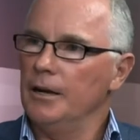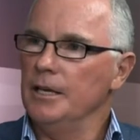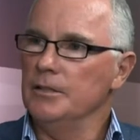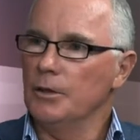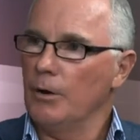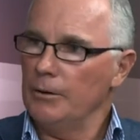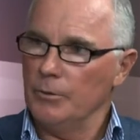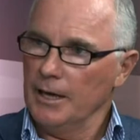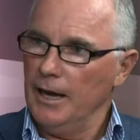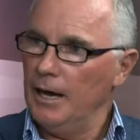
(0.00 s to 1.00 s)
His great
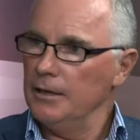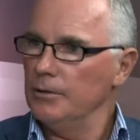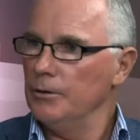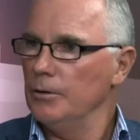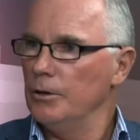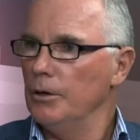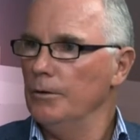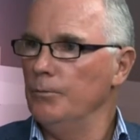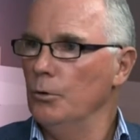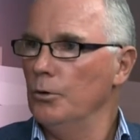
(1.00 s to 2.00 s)
regard
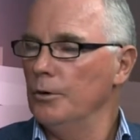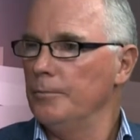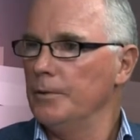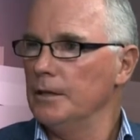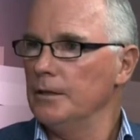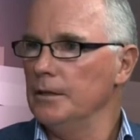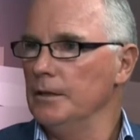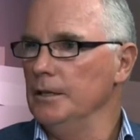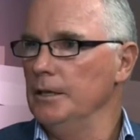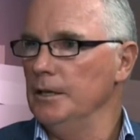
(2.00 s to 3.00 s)
for
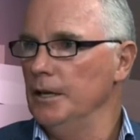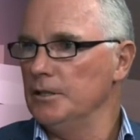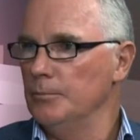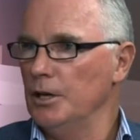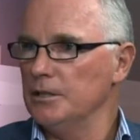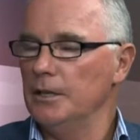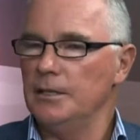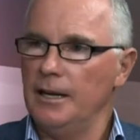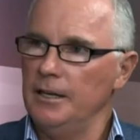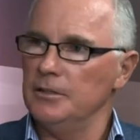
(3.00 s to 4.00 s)
the Indonesian
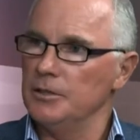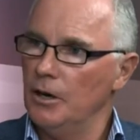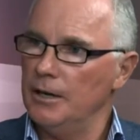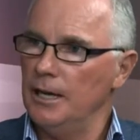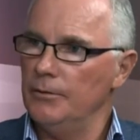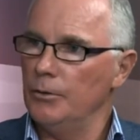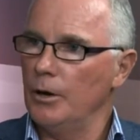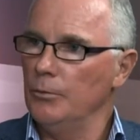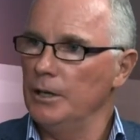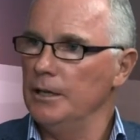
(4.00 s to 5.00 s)
president and his desire to have
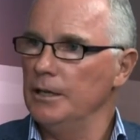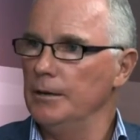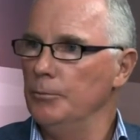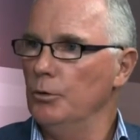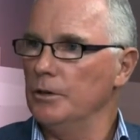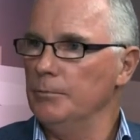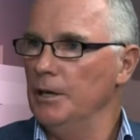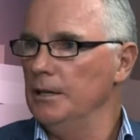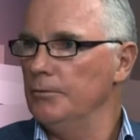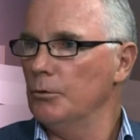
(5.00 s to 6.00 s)
a really important,
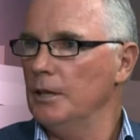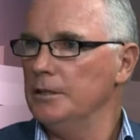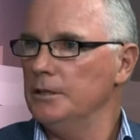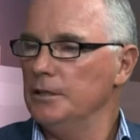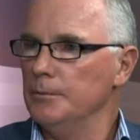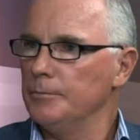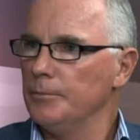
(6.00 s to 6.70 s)
meaningful relationship.